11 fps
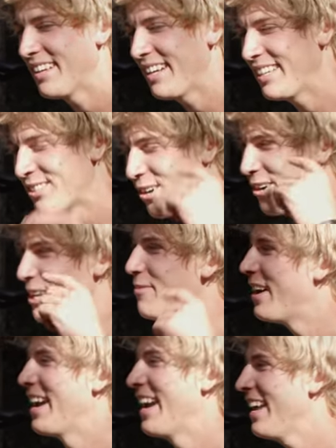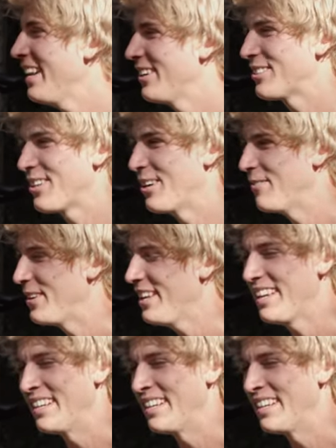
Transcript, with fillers: I saw it in my head how it's gonna be,